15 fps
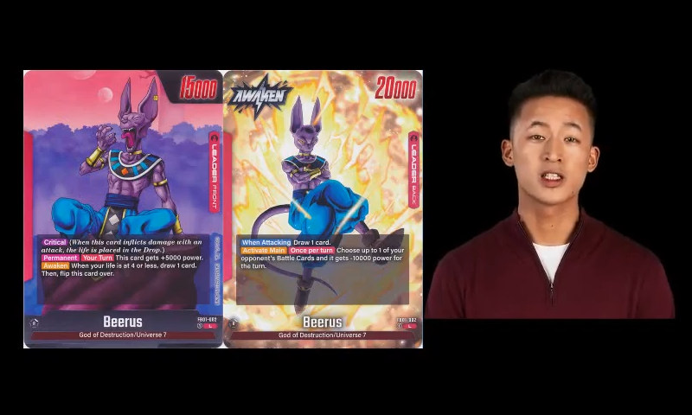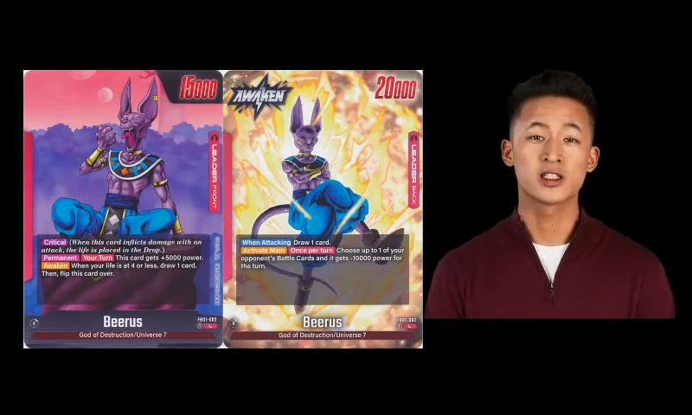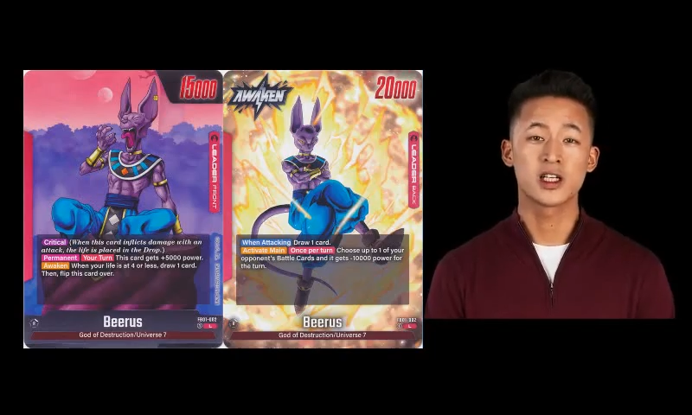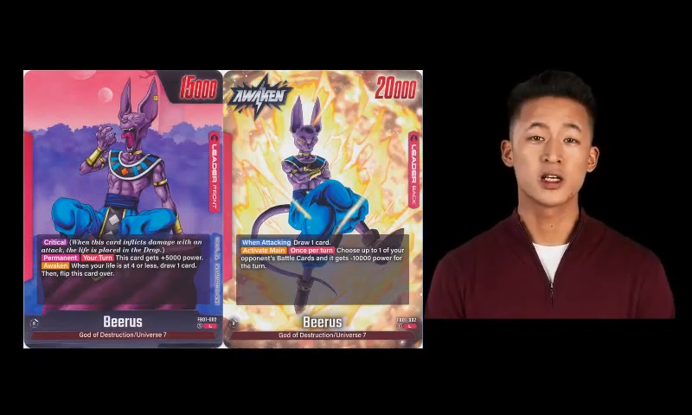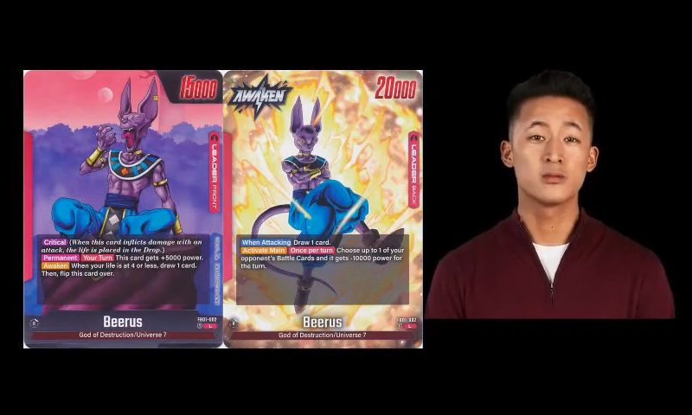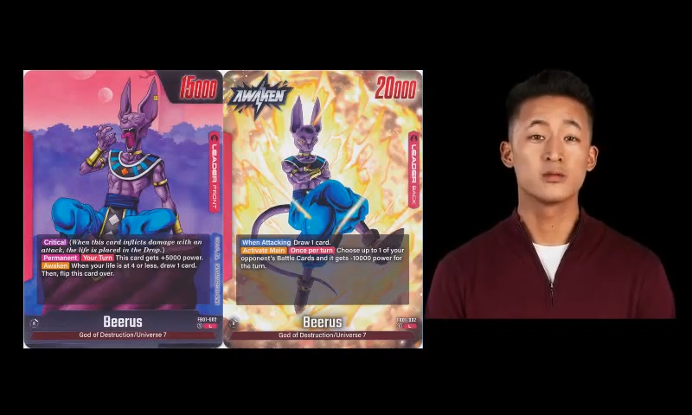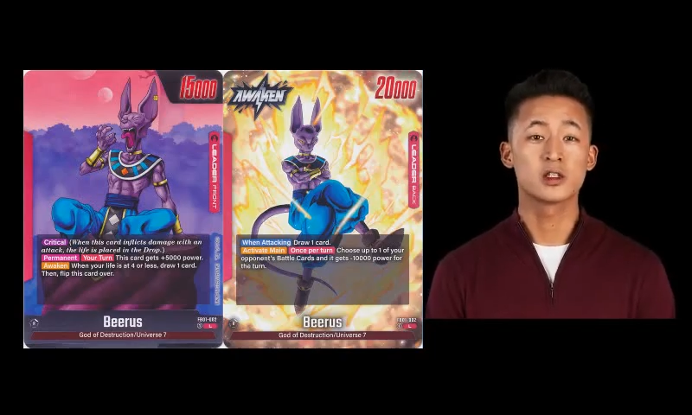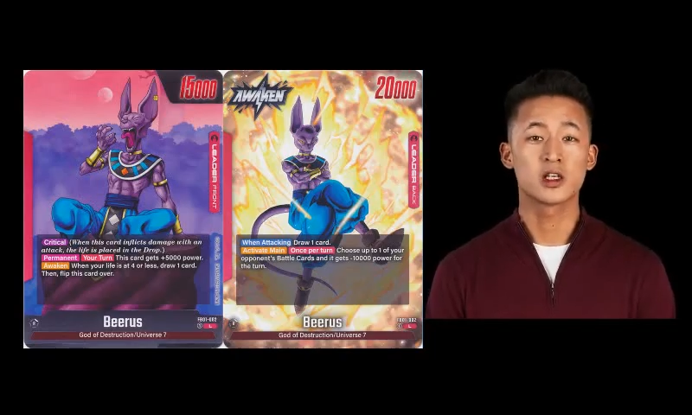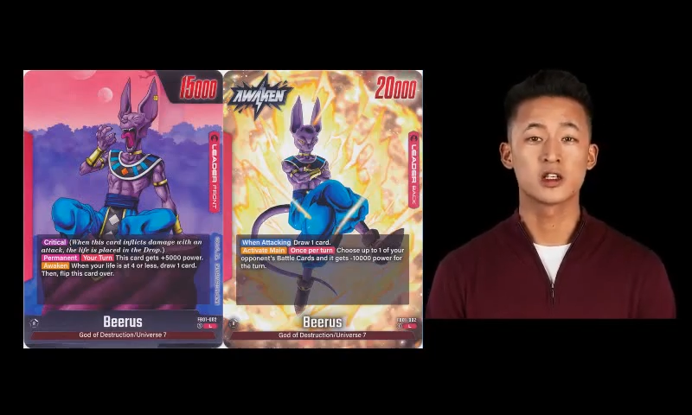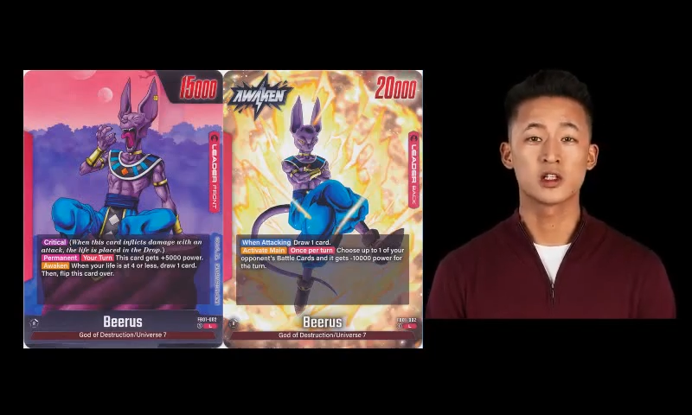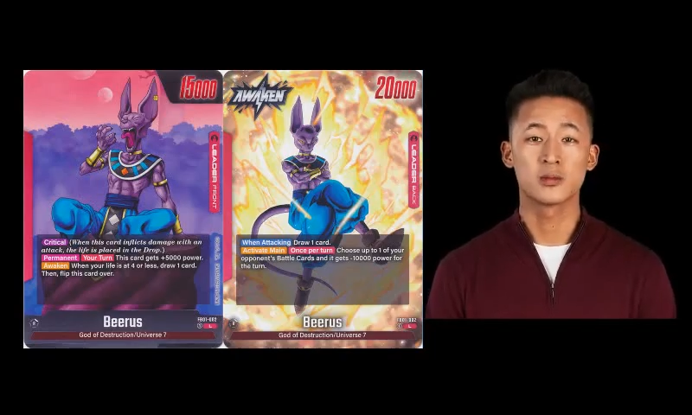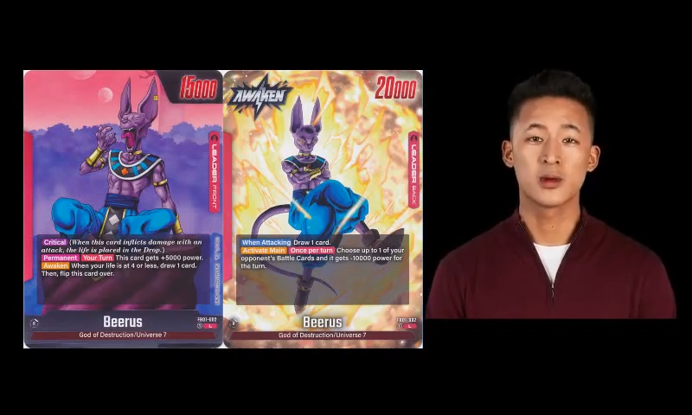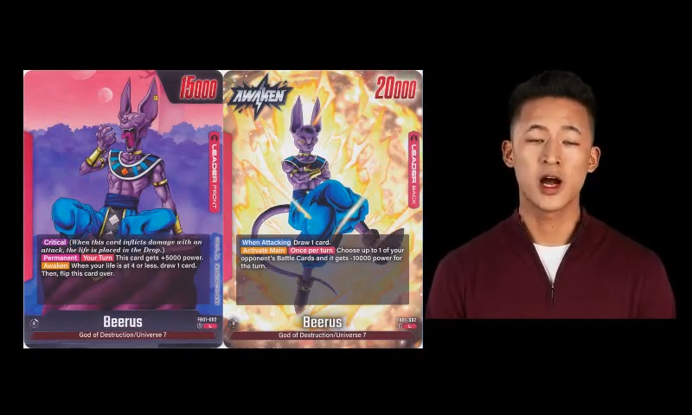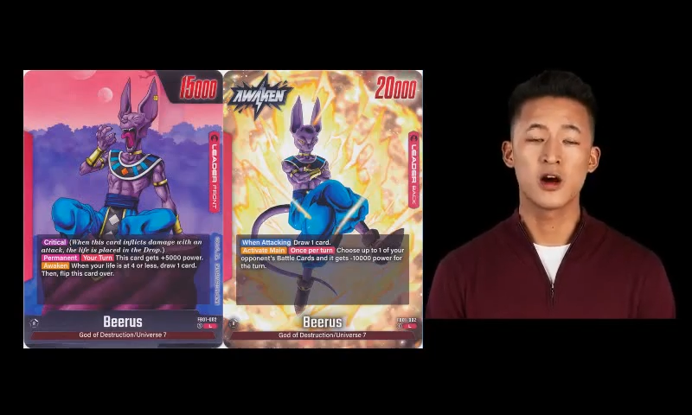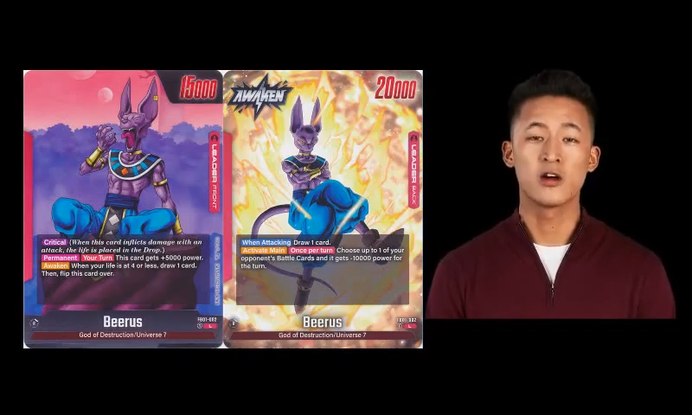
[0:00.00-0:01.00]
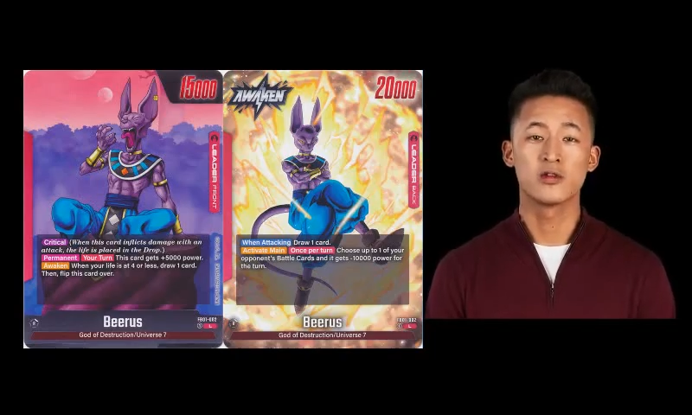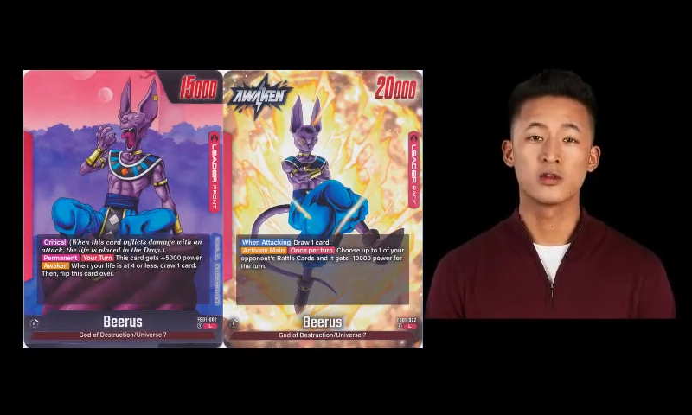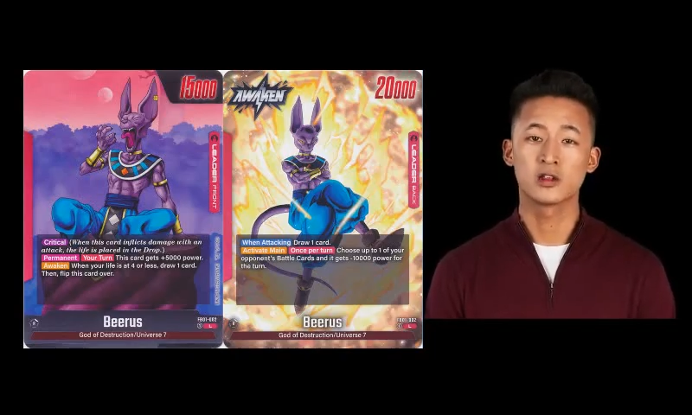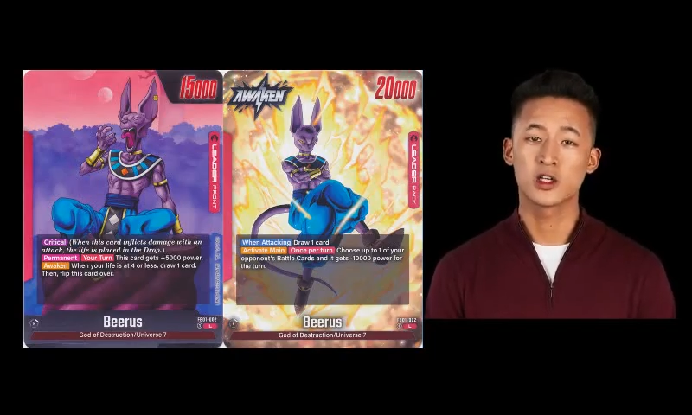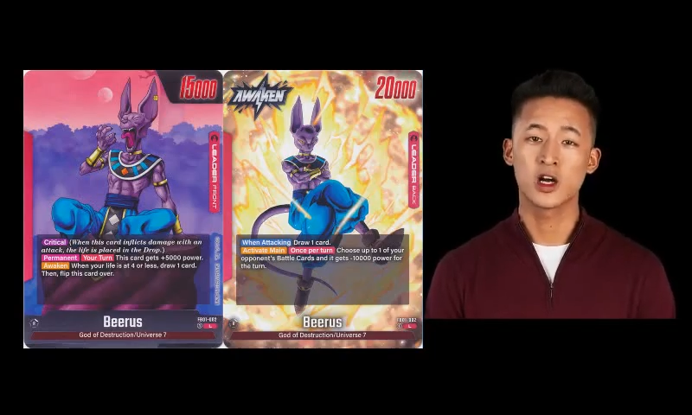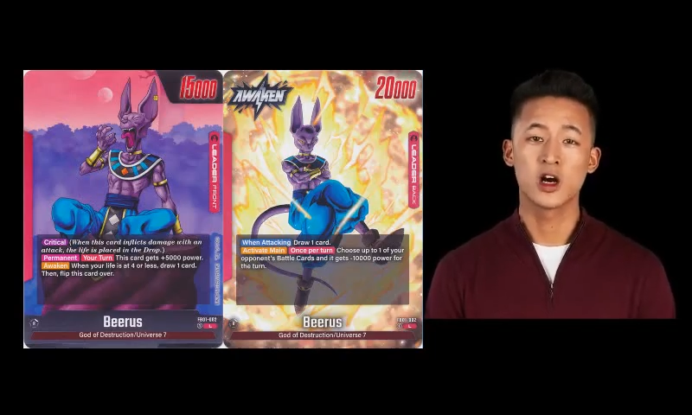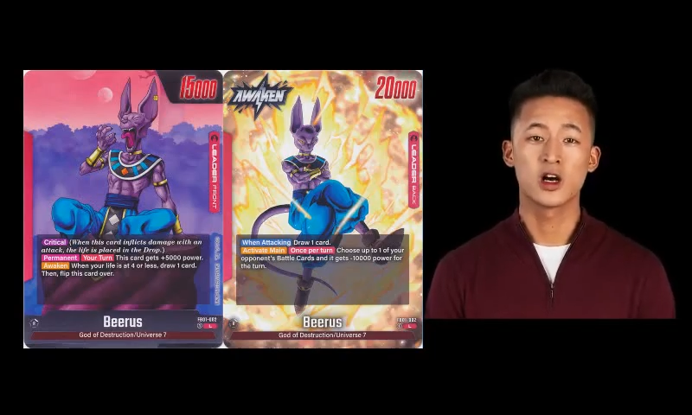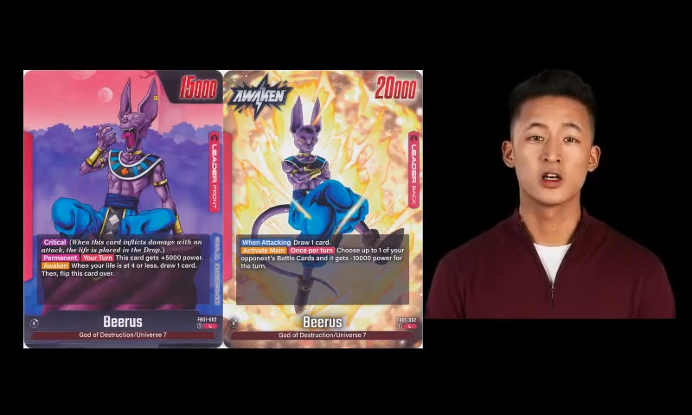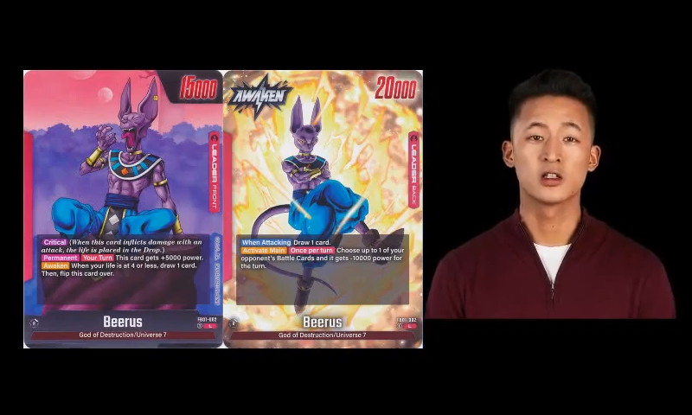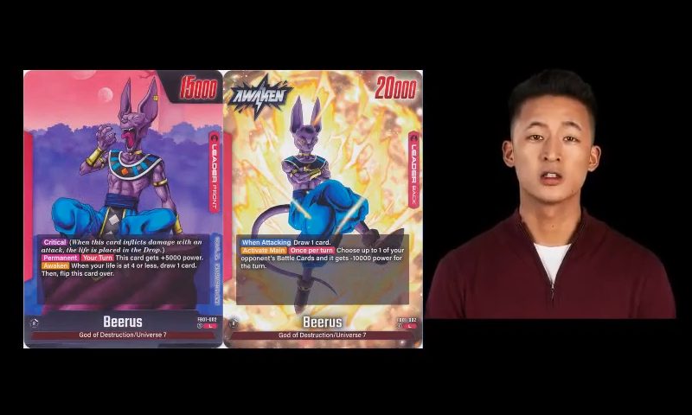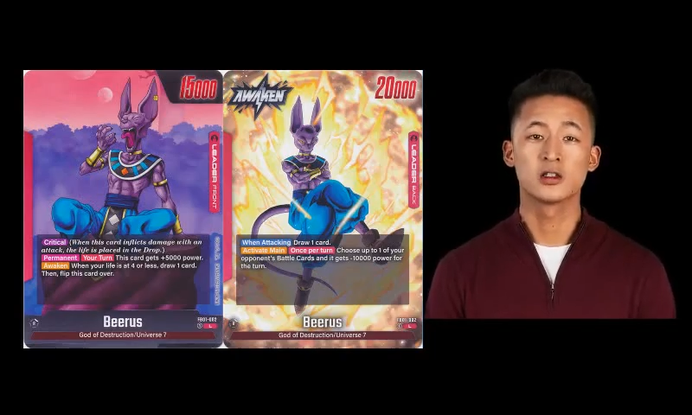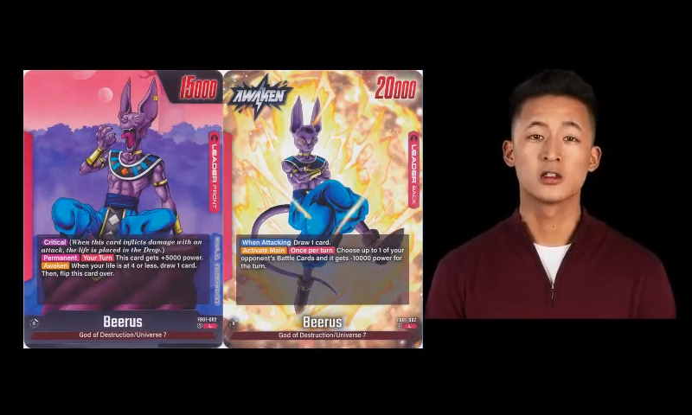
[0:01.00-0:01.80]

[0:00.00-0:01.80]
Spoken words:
him such a powerful card.